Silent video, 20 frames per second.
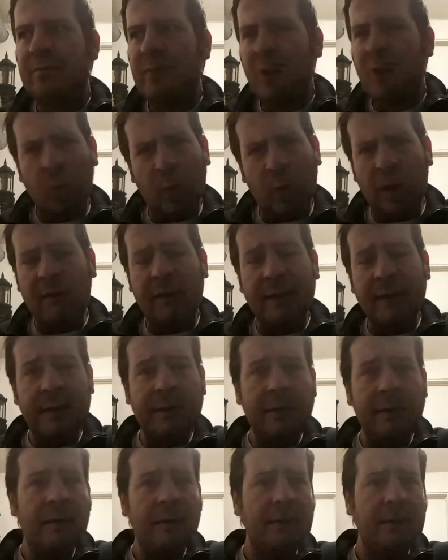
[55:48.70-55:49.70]

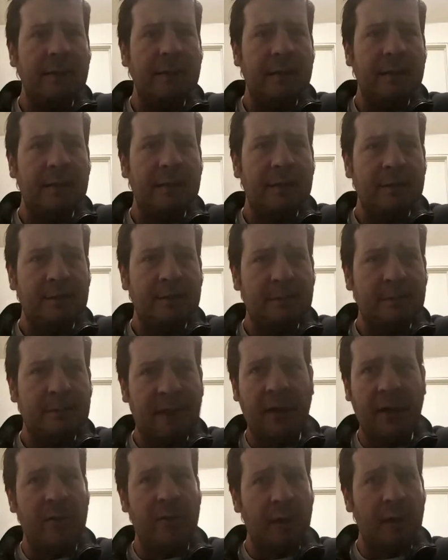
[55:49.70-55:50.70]
wherein
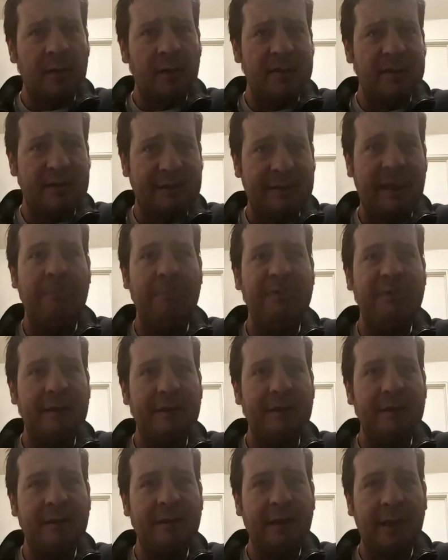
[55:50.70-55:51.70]
Delarose
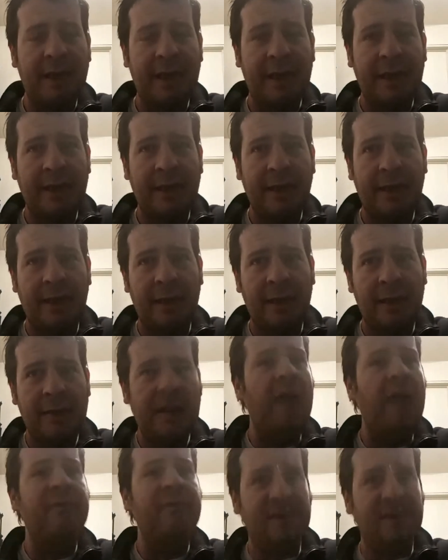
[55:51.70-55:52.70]
attempted a
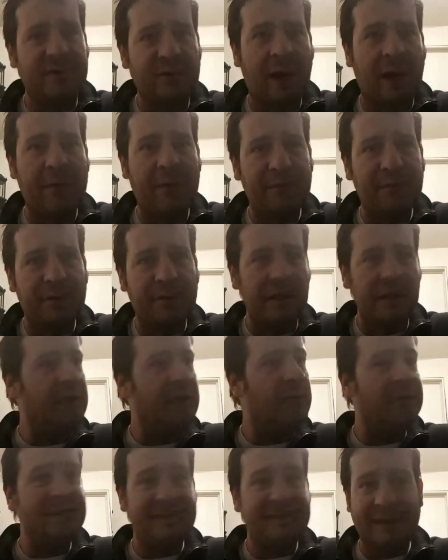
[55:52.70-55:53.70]
Kafka trap, a
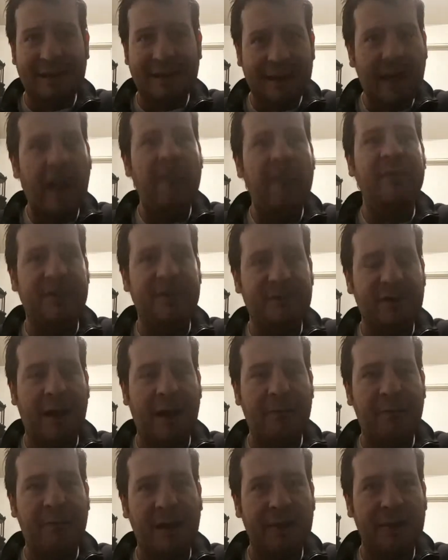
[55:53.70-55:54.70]
linguistic Kafka
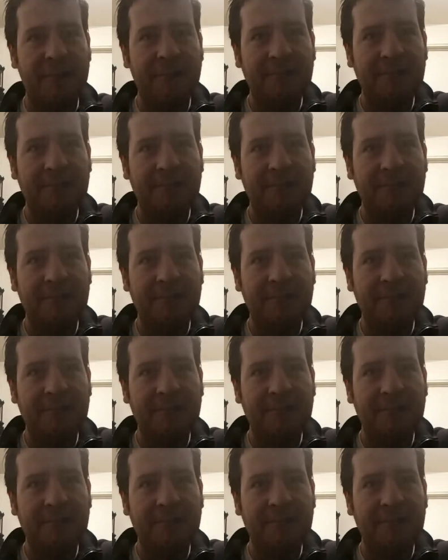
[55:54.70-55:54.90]
trap on him,